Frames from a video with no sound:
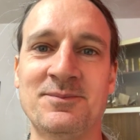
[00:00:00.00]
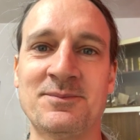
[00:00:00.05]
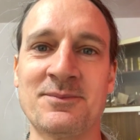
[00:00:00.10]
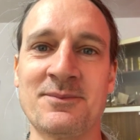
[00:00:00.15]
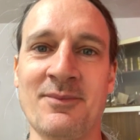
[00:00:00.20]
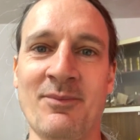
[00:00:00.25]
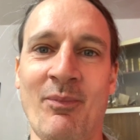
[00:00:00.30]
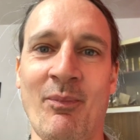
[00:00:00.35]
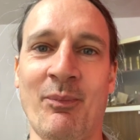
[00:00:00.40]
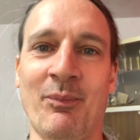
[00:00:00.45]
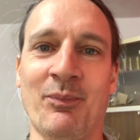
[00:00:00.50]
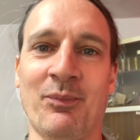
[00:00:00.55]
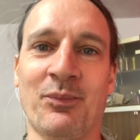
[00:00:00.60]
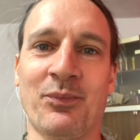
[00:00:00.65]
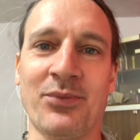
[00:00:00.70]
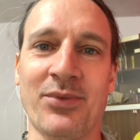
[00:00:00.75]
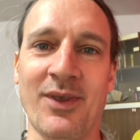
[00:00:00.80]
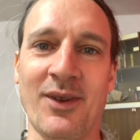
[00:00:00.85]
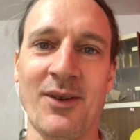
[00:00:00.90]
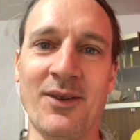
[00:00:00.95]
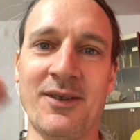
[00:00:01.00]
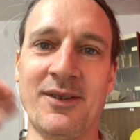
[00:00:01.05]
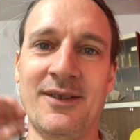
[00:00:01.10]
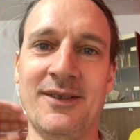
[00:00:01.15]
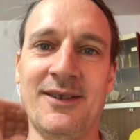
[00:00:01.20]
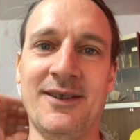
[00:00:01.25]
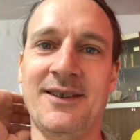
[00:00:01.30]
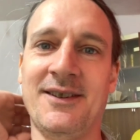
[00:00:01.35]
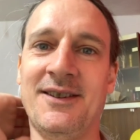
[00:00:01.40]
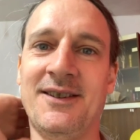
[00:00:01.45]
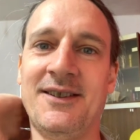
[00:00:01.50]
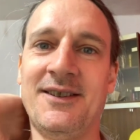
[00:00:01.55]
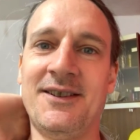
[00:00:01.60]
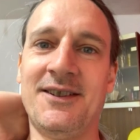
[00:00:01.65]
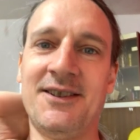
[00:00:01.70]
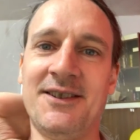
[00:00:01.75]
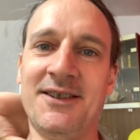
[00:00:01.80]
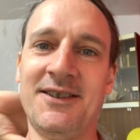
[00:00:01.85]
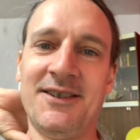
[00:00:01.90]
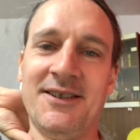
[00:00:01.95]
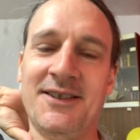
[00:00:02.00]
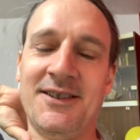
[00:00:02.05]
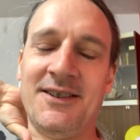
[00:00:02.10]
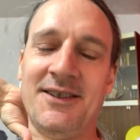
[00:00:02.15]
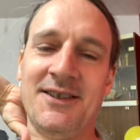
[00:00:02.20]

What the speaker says: [no speech]